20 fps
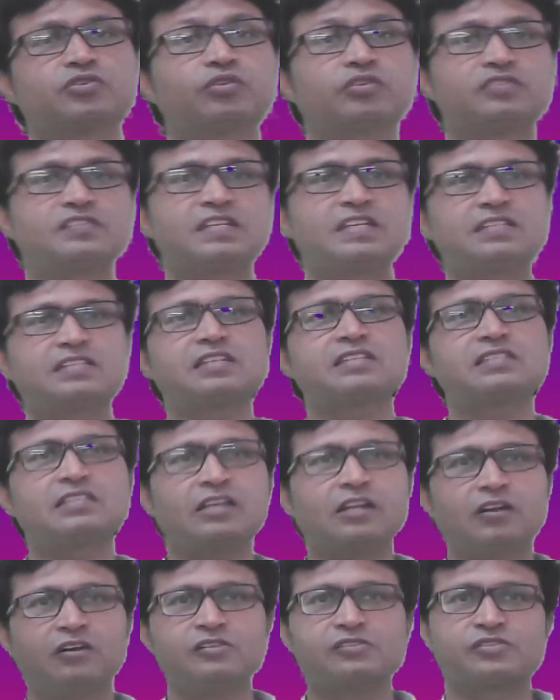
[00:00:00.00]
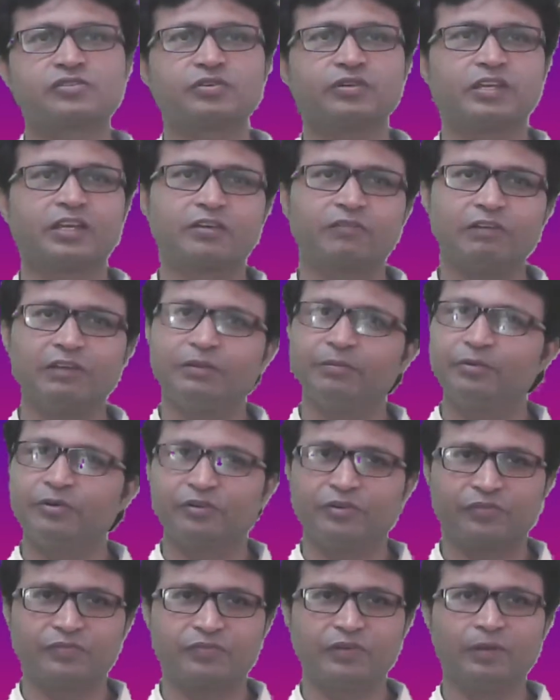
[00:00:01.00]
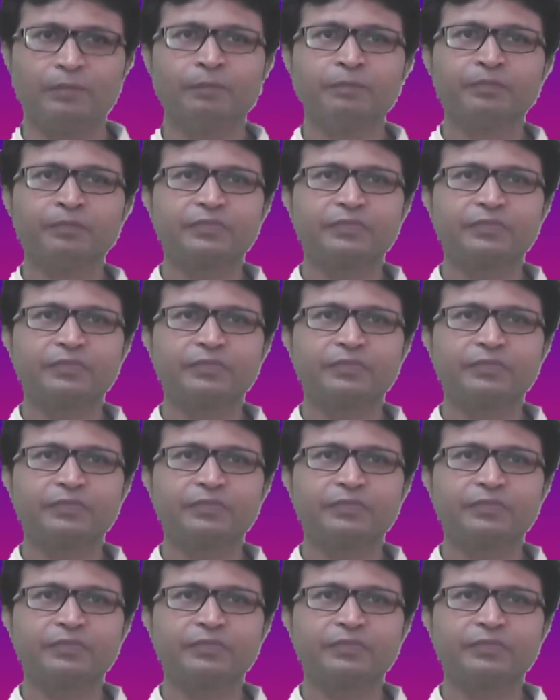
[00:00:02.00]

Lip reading: So seasons are also equally beautiful.